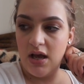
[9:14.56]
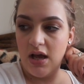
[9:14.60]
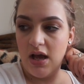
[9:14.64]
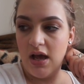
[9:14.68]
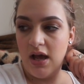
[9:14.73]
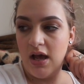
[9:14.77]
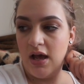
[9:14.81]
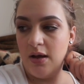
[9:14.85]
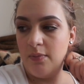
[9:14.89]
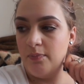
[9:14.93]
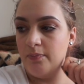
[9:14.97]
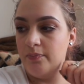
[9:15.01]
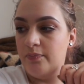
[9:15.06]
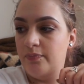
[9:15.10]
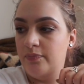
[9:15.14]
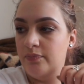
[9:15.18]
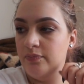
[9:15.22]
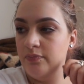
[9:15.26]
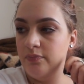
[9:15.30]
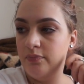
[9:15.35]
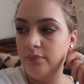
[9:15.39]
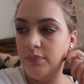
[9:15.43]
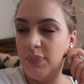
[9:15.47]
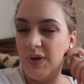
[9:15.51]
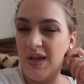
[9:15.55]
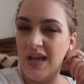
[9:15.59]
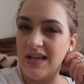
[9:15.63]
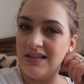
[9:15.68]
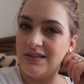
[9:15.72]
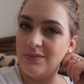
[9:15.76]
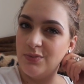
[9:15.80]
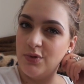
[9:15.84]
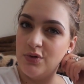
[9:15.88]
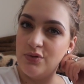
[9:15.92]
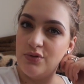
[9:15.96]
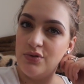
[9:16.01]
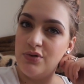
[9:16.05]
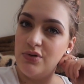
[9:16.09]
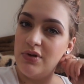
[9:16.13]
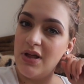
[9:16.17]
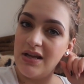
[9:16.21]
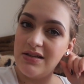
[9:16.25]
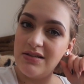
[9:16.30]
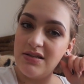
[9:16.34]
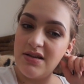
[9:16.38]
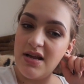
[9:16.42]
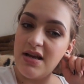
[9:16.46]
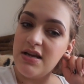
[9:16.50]
But yes, I'm going to do
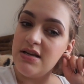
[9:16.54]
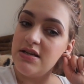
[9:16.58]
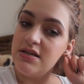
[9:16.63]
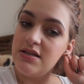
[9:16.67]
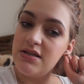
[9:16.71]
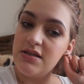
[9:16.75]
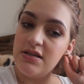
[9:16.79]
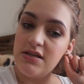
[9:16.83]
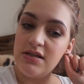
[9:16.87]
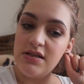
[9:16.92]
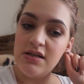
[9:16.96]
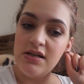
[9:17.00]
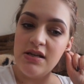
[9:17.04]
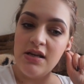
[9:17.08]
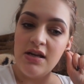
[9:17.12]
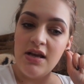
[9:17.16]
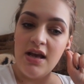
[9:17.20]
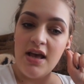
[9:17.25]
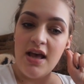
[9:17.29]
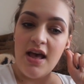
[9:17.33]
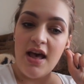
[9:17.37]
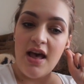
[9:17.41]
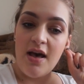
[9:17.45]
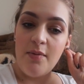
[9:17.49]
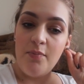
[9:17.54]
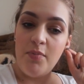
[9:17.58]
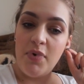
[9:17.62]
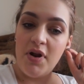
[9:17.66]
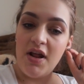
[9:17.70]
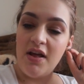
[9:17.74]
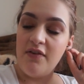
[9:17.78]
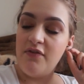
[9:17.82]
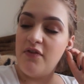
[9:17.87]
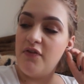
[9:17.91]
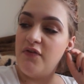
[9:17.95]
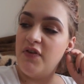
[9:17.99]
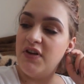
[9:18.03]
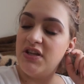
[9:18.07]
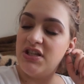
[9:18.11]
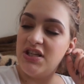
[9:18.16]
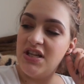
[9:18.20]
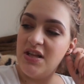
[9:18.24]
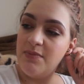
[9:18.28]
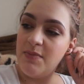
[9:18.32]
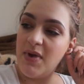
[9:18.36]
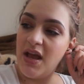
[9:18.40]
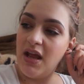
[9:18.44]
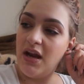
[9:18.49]
that tonight. But I've
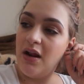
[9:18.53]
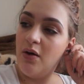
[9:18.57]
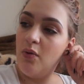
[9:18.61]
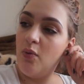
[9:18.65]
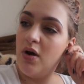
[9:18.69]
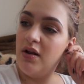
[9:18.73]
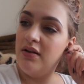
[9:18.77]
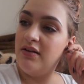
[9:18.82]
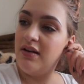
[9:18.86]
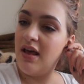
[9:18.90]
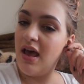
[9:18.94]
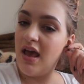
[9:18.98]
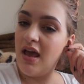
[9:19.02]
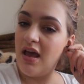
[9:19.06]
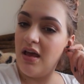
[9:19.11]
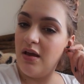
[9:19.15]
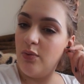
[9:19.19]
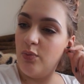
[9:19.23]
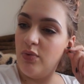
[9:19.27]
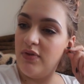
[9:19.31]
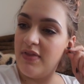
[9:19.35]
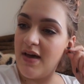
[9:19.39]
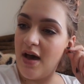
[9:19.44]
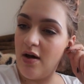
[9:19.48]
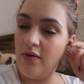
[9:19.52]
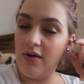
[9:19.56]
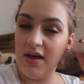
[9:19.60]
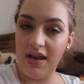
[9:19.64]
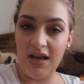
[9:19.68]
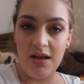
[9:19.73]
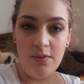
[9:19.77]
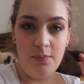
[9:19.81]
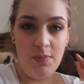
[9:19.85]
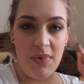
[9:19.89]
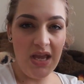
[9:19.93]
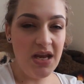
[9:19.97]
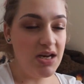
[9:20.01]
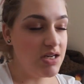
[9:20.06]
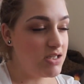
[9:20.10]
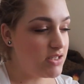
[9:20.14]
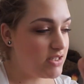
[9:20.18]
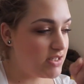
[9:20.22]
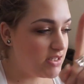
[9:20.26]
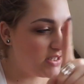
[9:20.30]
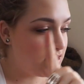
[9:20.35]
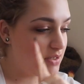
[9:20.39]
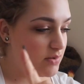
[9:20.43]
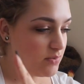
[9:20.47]
officially made it one day without any meat,
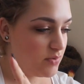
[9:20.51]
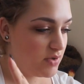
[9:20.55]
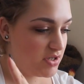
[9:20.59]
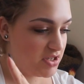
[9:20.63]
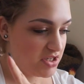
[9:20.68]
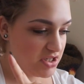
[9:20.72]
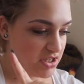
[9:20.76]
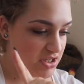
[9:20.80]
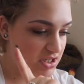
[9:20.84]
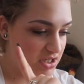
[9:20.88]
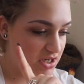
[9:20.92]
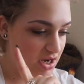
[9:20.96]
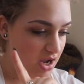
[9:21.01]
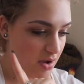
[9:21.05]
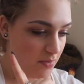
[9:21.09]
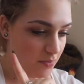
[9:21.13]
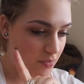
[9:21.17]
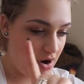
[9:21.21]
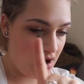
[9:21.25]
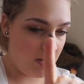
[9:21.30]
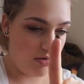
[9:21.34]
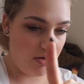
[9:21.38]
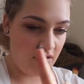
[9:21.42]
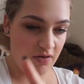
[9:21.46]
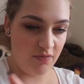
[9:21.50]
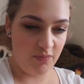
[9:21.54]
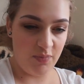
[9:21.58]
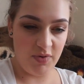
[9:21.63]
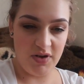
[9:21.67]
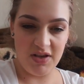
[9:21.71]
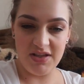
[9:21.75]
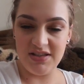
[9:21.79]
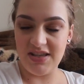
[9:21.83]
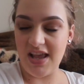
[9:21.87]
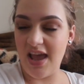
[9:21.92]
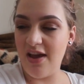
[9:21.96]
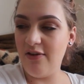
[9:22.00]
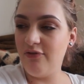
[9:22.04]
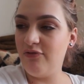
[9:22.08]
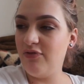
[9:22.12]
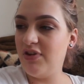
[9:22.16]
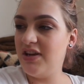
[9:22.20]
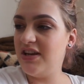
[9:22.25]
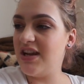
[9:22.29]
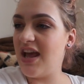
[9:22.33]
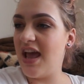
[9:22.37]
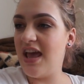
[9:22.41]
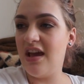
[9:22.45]
which I'm proud of, because
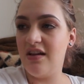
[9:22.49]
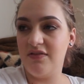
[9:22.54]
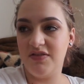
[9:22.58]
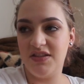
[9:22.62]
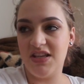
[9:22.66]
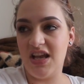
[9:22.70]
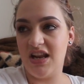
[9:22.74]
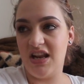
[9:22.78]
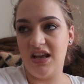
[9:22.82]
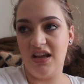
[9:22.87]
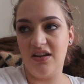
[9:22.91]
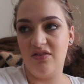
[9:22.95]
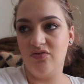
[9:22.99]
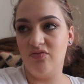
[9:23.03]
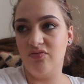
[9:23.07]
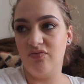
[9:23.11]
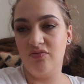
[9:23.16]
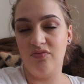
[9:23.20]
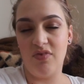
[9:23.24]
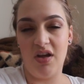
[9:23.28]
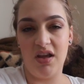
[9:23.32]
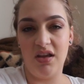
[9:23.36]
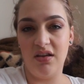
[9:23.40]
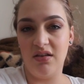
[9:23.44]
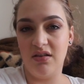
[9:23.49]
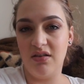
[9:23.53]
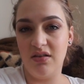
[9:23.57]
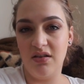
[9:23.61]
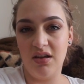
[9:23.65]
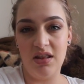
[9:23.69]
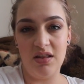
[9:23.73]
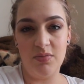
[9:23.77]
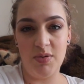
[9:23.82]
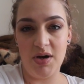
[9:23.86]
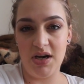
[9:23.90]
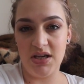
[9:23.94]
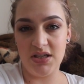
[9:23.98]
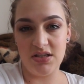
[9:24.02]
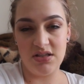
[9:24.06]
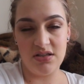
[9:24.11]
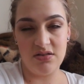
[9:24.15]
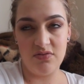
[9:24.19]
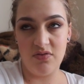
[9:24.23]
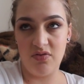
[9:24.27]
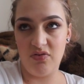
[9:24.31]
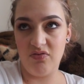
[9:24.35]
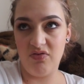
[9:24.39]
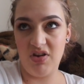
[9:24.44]
every day I've said it, like in the past
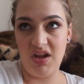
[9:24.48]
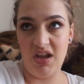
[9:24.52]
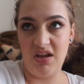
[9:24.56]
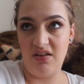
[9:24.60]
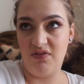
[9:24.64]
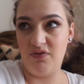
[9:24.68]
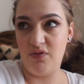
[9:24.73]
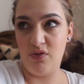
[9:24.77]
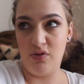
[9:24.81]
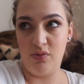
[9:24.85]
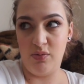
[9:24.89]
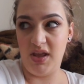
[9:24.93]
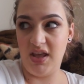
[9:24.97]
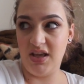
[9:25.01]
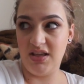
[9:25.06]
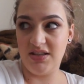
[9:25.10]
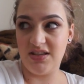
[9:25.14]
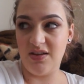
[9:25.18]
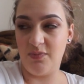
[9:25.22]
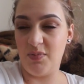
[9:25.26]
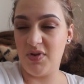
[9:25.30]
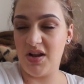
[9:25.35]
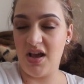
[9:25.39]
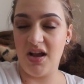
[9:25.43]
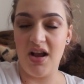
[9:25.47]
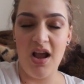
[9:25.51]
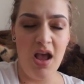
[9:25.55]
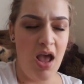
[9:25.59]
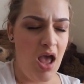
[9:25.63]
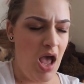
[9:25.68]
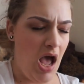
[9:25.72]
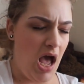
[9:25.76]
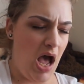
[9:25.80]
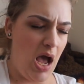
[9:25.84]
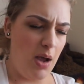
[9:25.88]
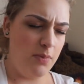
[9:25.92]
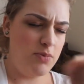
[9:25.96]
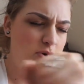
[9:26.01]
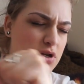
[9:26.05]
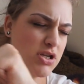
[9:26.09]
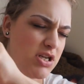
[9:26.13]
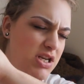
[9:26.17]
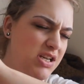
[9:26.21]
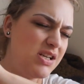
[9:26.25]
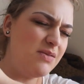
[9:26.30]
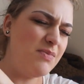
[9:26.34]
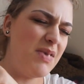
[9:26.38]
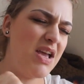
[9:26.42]
3-4 weeks, I've been like, I'm not
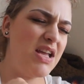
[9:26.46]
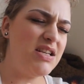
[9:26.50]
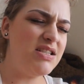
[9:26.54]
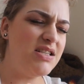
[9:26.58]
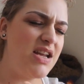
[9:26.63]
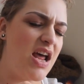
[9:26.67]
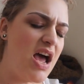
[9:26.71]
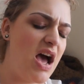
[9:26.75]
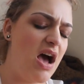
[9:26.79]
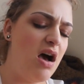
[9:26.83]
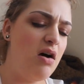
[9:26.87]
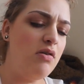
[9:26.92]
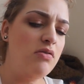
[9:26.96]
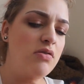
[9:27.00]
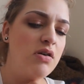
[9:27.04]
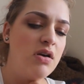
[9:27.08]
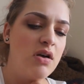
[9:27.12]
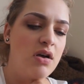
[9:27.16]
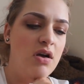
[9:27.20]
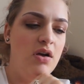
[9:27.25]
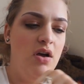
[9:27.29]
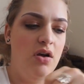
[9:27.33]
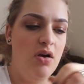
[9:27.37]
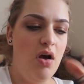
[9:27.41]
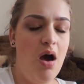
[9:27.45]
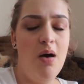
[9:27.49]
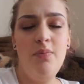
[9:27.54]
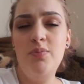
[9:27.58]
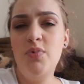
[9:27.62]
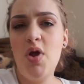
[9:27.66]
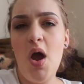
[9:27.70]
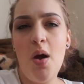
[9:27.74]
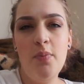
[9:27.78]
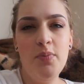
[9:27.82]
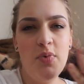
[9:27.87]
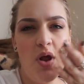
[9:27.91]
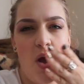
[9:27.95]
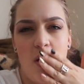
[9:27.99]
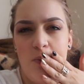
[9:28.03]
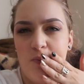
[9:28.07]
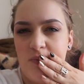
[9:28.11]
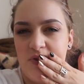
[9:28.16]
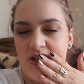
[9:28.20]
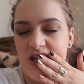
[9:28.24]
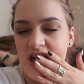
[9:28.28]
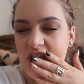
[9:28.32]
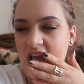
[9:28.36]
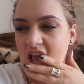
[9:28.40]
eating meat now. Om nom
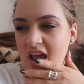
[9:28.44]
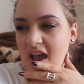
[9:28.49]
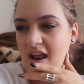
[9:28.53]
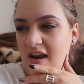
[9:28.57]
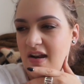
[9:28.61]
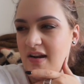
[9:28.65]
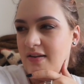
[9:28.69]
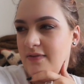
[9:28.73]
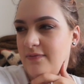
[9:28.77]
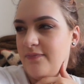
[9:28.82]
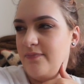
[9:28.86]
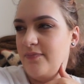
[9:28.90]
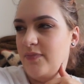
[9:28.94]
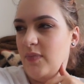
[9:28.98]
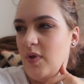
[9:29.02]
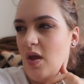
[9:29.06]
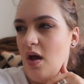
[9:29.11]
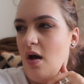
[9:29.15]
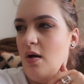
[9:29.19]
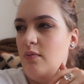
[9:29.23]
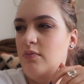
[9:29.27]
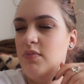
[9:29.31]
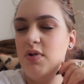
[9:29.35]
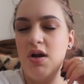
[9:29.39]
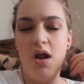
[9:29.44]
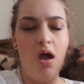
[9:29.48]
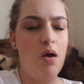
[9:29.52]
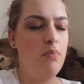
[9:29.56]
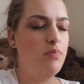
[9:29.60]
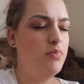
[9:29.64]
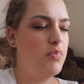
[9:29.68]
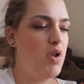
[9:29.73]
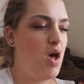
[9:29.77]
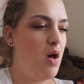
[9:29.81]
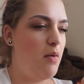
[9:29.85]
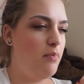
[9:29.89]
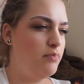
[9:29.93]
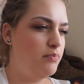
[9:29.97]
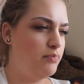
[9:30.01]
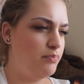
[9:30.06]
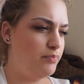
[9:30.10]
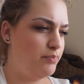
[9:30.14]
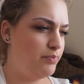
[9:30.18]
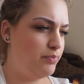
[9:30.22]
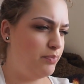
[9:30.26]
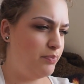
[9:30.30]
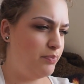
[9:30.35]
nom chicken. Om nom nom